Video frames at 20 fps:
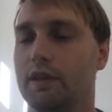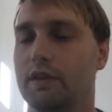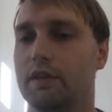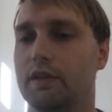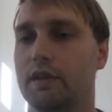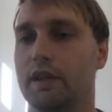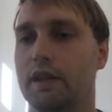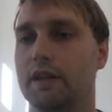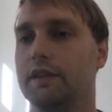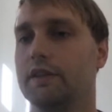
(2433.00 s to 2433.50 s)

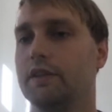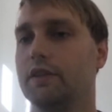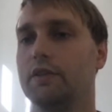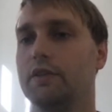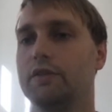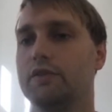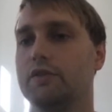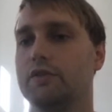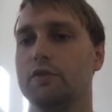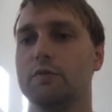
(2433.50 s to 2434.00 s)
like
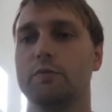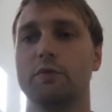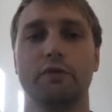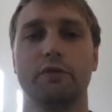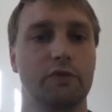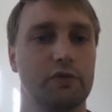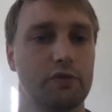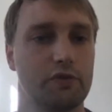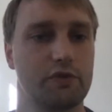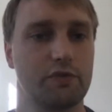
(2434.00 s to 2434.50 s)

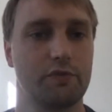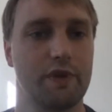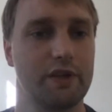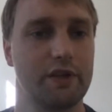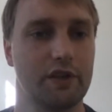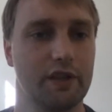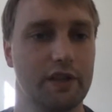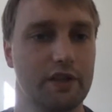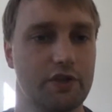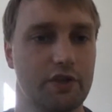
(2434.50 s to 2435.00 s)
superfluous
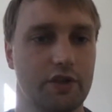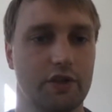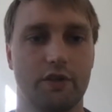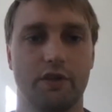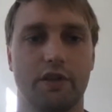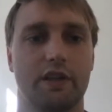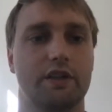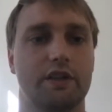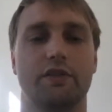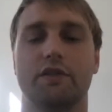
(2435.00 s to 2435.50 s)
regulation
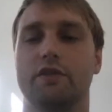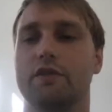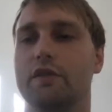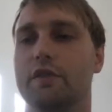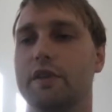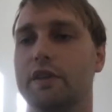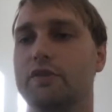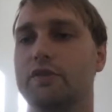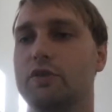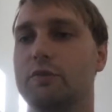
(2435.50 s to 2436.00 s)
or like
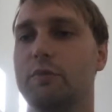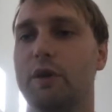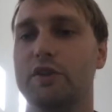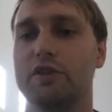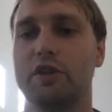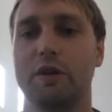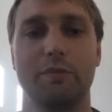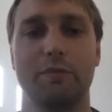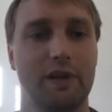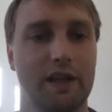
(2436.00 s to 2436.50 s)
too much
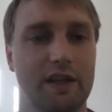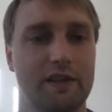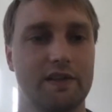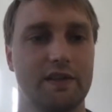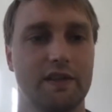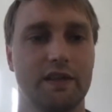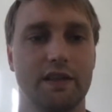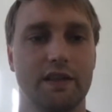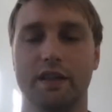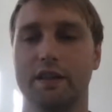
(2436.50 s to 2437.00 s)

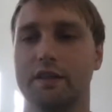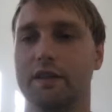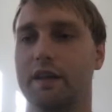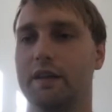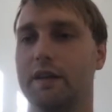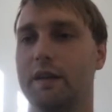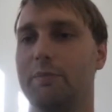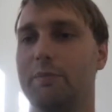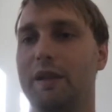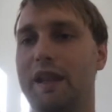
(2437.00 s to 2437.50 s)
complexity
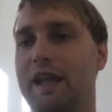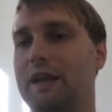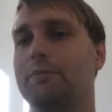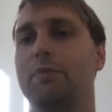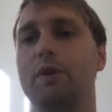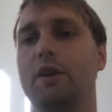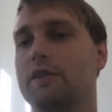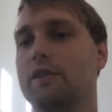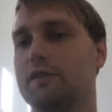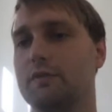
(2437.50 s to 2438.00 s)
in a black
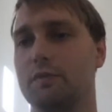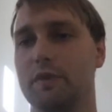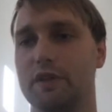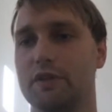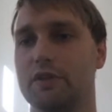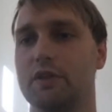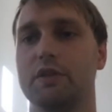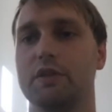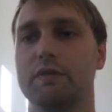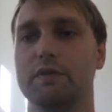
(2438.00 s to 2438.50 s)
box where you
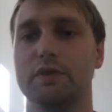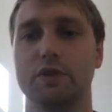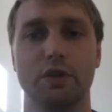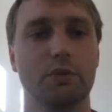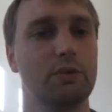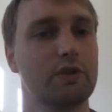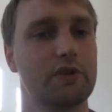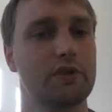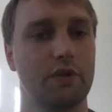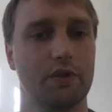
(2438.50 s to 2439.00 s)
don't even know
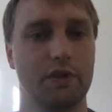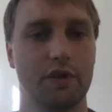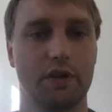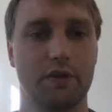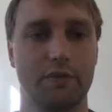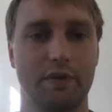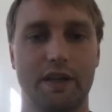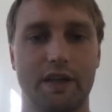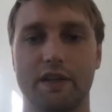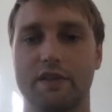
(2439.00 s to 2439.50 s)
what's going
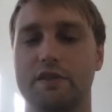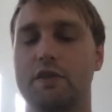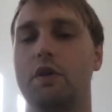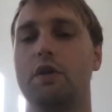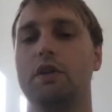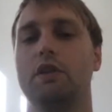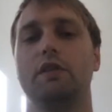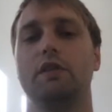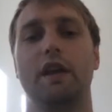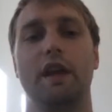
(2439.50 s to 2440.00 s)
on, right? It's
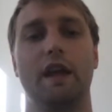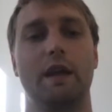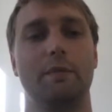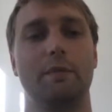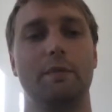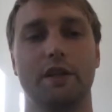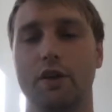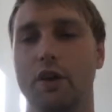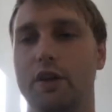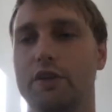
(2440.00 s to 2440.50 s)
all
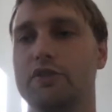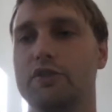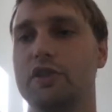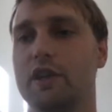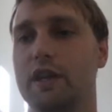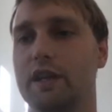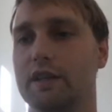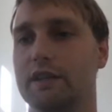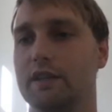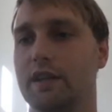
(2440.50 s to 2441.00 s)
happening on
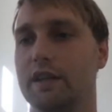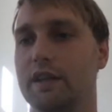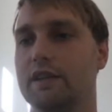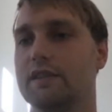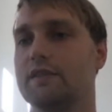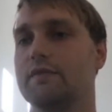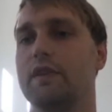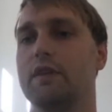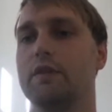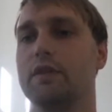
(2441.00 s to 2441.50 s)
chain, and
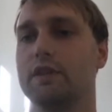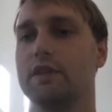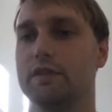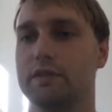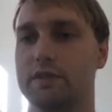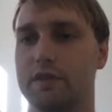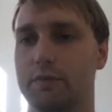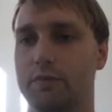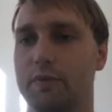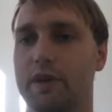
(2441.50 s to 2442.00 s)
it's very
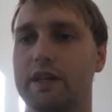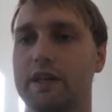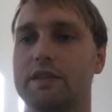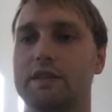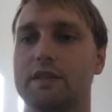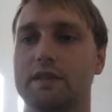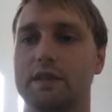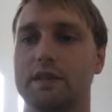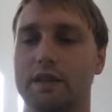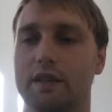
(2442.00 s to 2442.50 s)

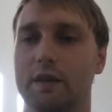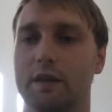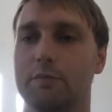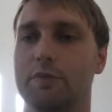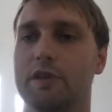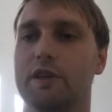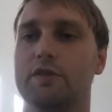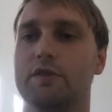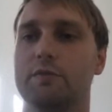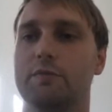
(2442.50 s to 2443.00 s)
direct and
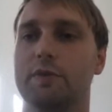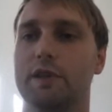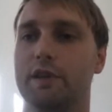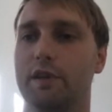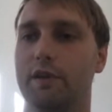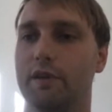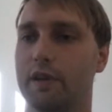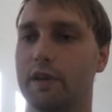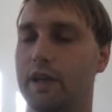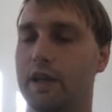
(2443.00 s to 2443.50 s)

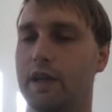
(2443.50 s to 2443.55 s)
peer-to-peer.